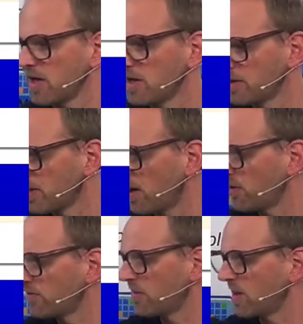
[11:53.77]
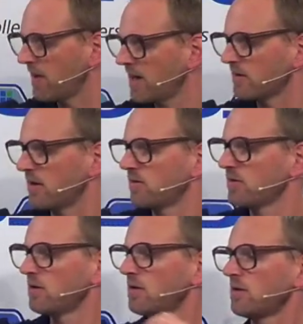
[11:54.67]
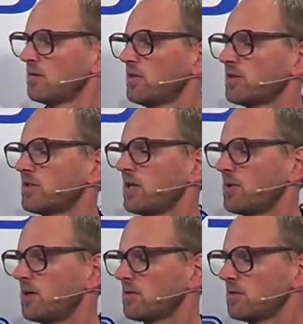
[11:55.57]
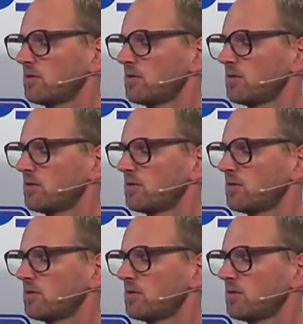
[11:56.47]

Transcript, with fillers: I need power for my Mac now. What is that about?